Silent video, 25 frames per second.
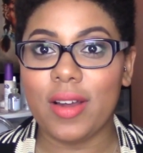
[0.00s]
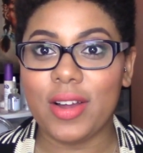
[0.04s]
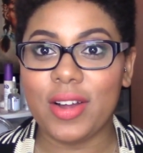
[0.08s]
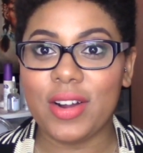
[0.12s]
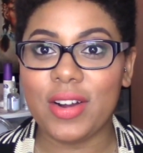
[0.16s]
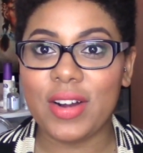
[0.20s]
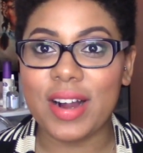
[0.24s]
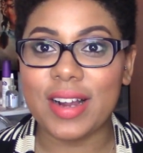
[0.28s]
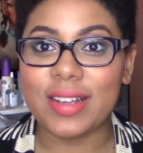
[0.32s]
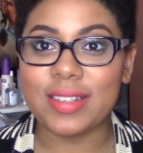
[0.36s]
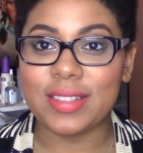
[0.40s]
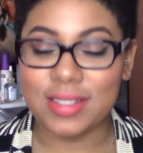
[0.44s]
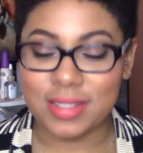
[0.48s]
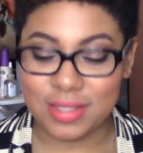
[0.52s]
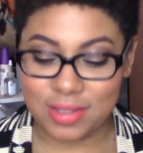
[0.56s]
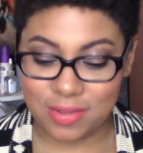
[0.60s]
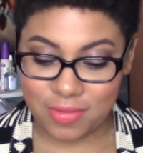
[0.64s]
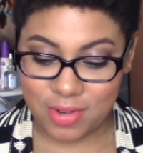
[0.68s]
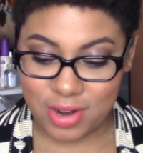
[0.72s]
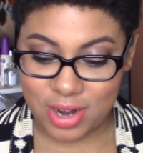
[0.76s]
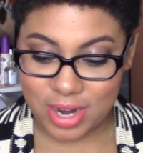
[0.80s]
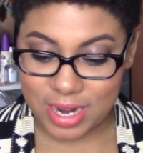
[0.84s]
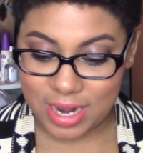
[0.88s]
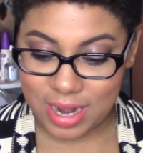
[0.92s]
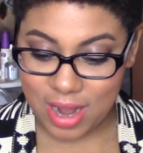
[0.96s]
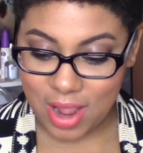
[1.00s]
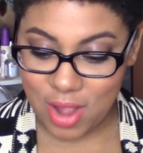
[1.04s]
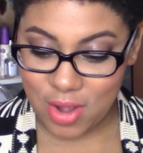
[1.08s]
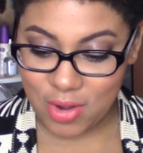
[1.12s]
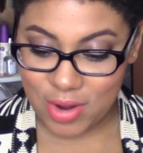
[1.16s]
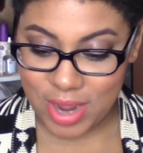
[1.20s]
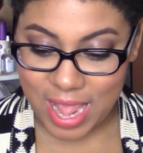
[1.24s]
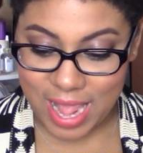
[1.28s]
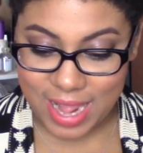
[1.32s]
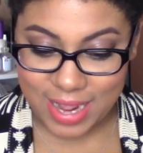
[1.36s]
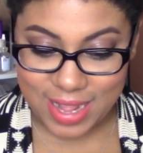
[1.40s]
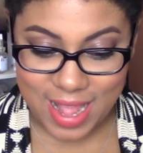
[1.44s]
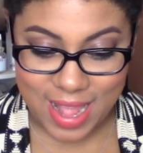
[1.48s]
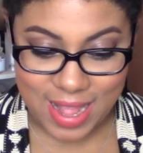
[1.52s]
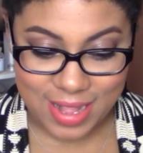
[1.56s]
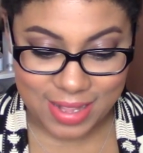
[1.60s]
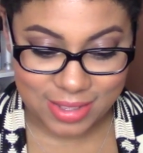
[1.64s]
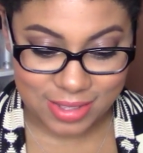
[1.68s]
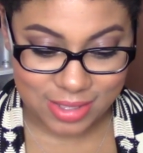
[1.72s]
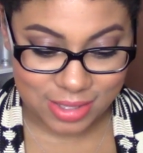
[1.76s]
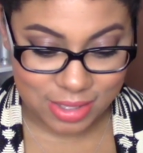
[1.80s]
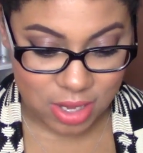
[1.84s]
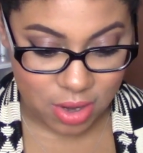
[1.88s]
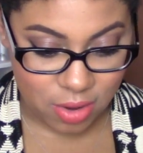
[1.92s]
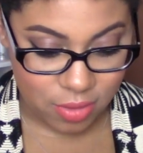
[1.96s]
Crisis averted. Okay,
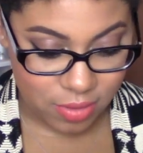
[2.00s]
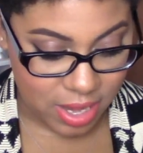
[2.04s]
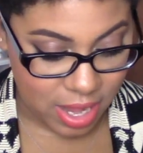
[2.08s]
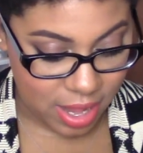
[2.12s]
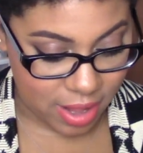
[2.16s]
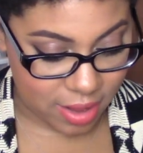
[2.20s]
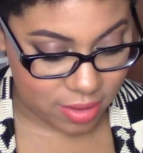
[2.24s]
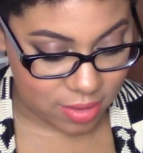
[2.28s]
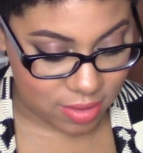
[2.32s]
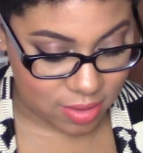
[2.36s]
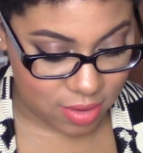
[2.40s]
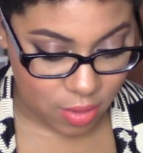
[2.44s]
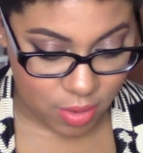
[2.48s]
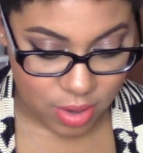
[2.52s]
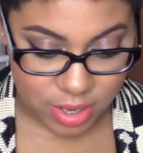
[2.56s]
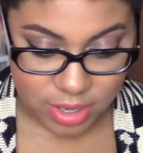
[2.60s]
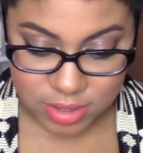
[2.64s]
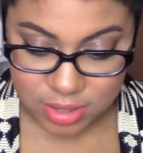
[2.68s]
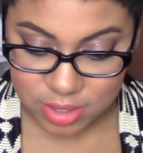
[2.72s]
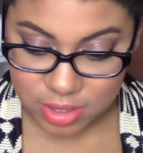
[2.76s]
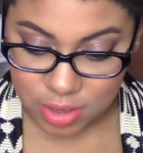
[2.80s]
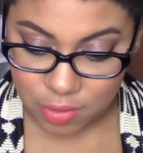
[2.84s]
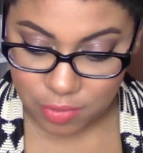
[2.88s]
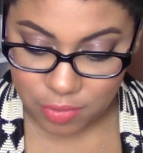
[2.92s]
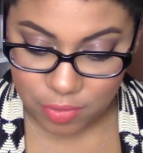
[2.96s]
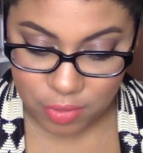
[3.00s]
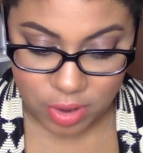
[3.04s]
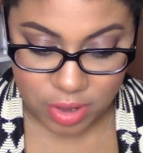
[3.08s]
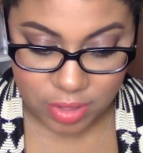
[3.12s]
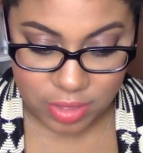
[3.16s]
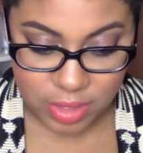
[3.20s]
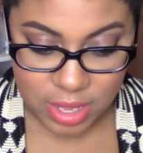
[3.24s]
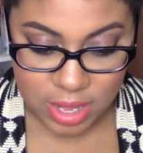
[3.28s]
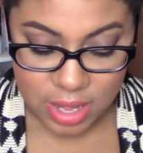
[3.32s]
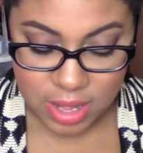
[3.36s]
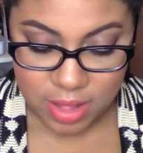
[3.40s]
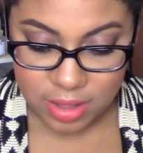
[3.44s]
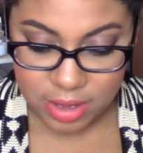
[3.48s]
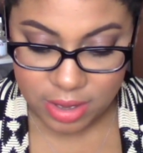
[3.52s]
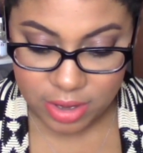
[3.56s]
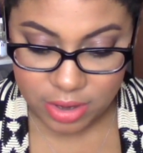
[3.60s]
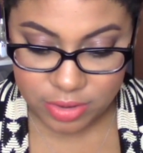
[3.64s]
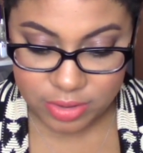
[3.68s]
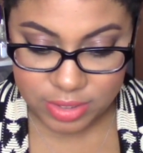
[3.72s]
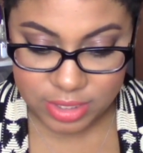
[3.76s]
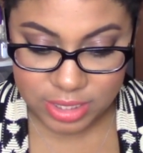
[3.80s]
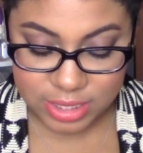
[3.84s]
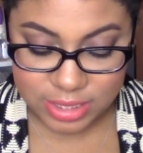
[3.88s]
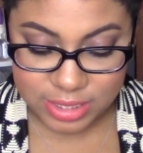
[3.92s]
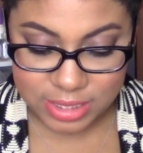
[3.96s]
and so yeah, and so on and so forth.
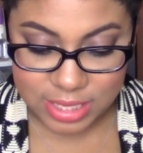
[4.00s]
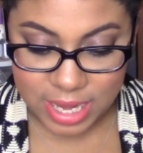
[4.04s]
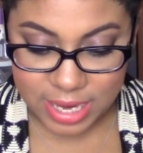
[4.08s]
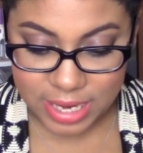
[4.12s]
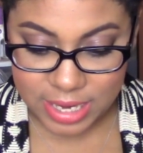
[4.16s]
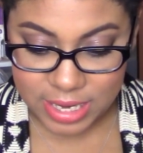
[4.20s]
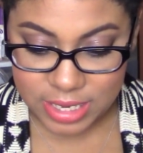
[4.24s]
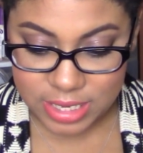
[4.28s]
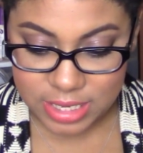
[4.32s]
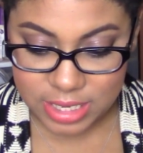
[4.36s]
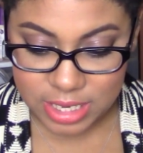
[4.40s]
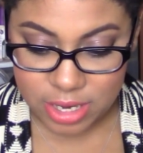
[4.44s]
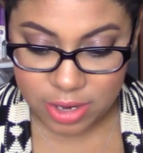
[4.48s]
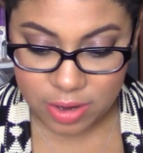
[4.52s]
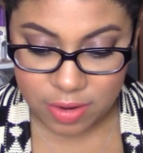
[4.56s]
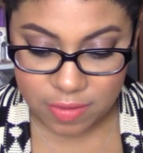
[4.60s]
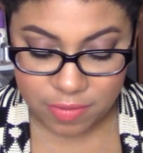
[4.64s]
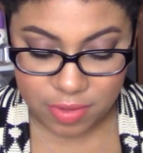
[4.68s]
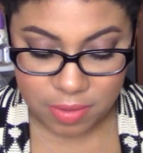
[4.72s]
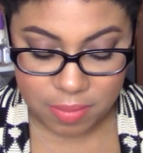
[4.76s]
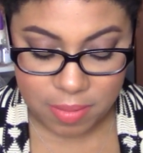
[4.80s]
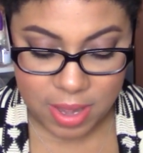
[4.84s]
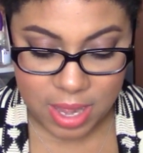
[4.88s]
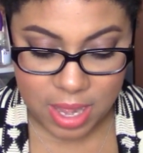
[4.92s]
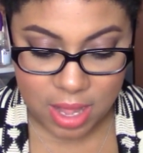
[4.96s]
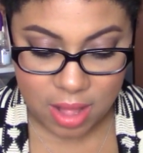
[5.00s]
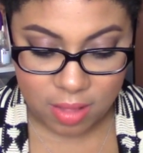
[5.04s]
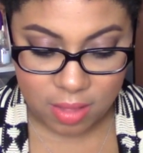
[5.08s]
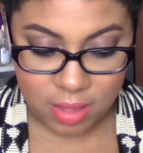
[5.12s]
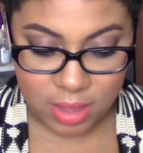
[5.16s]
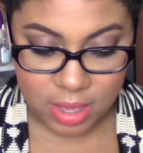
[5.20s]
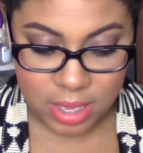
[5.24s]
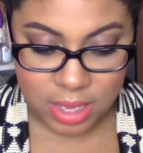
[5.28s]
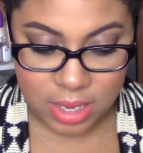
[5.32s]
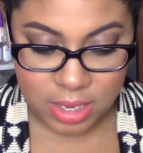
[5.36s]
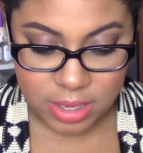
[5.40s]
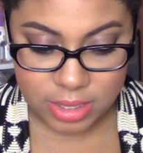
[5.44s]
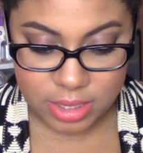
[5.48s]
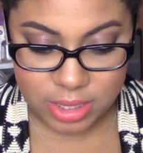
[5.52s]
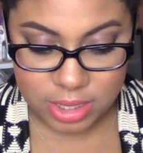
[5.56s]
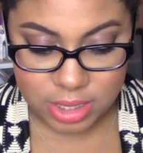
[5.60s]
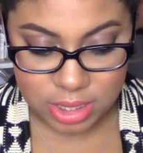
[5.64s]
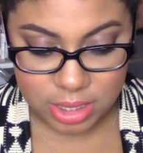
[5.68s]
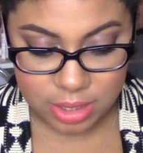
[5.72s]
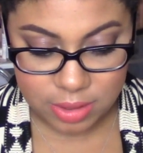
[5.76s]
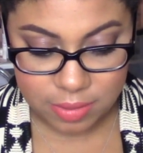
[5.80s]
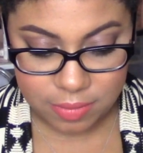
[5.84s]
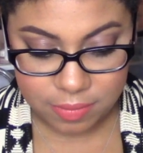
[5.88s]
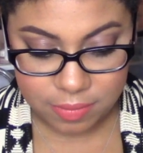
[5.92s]
Here's the second tier of the palette.